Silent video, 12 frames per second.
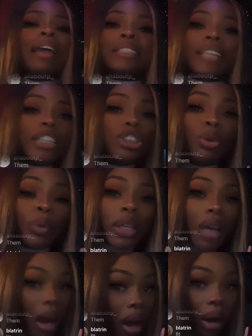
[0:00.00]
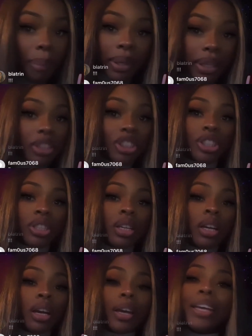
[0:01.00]
This new to y'all, bitch.
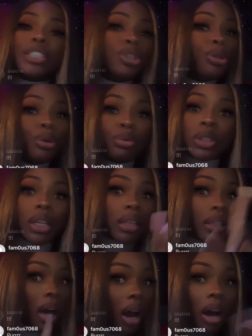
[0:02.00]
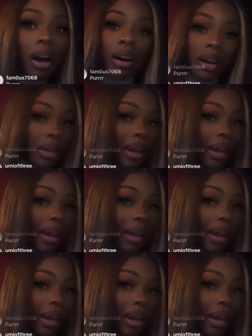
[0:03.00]
It's new to y'all.